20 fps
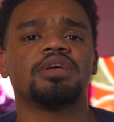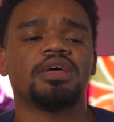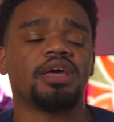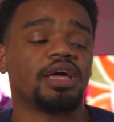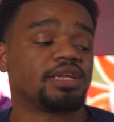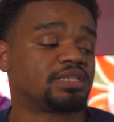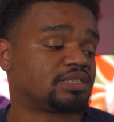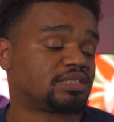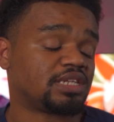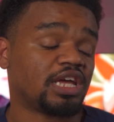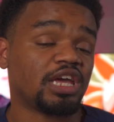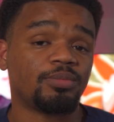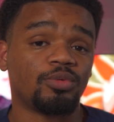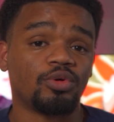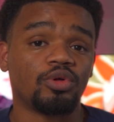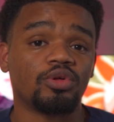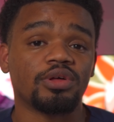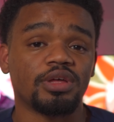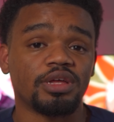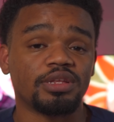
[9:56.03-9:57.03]
It's
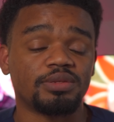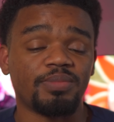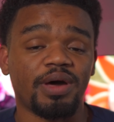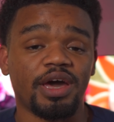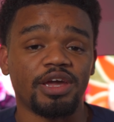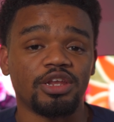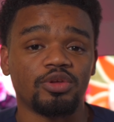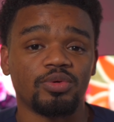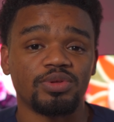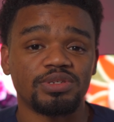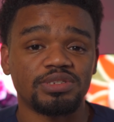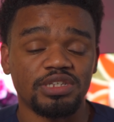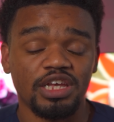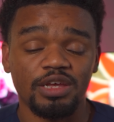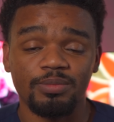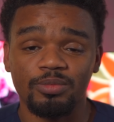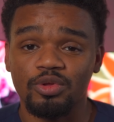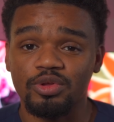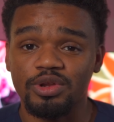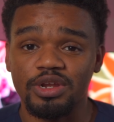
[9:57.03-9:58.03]
stable, mind you, it's
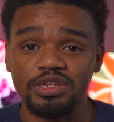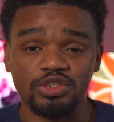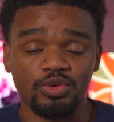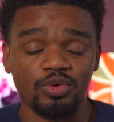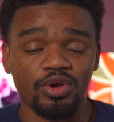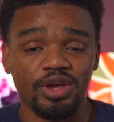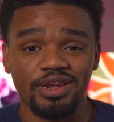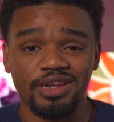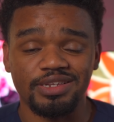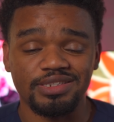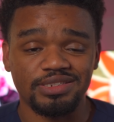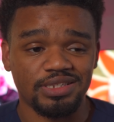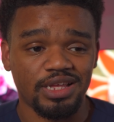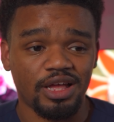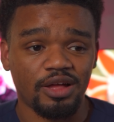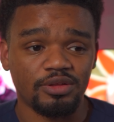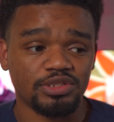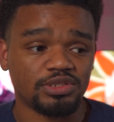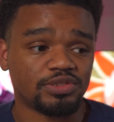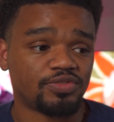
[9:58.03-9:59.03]
stable and it's great and it
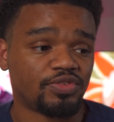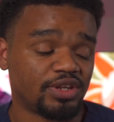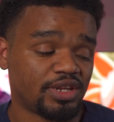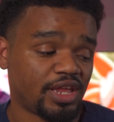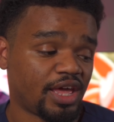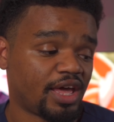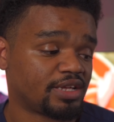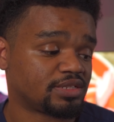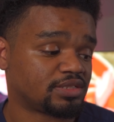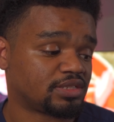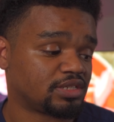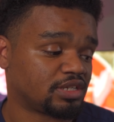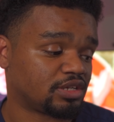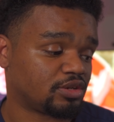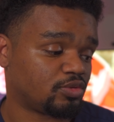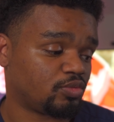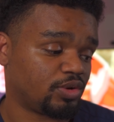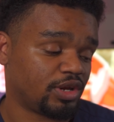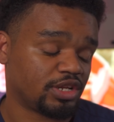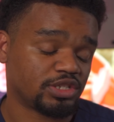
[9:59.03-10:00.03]
sounds fantastic
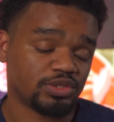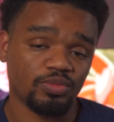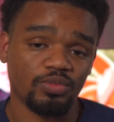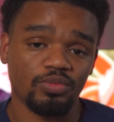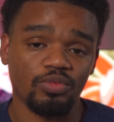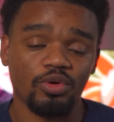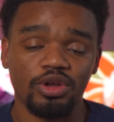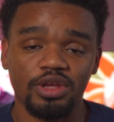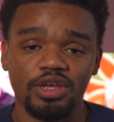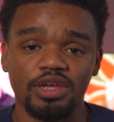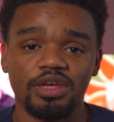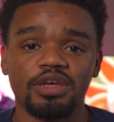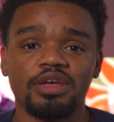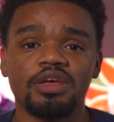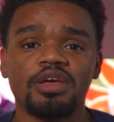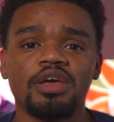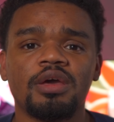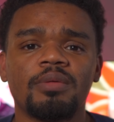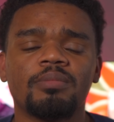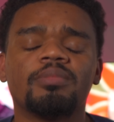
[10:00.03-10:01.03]
when it's working,
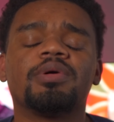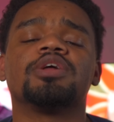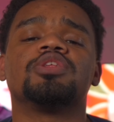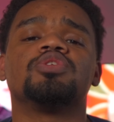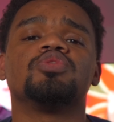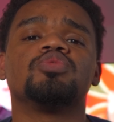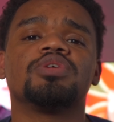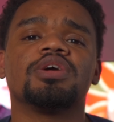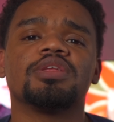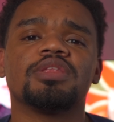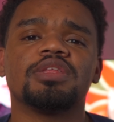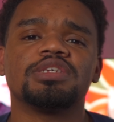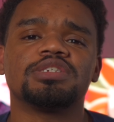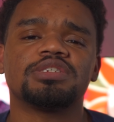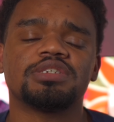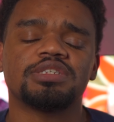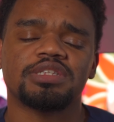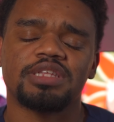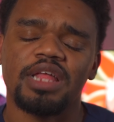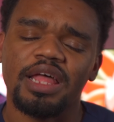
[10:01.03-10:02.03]
but I do get these
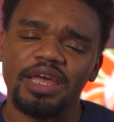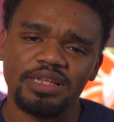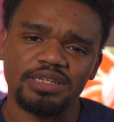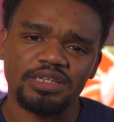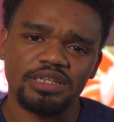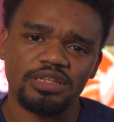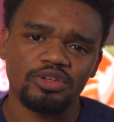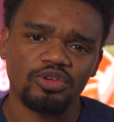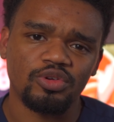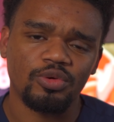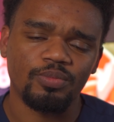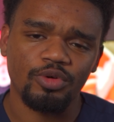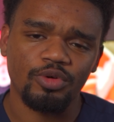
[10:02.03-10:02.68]
slight little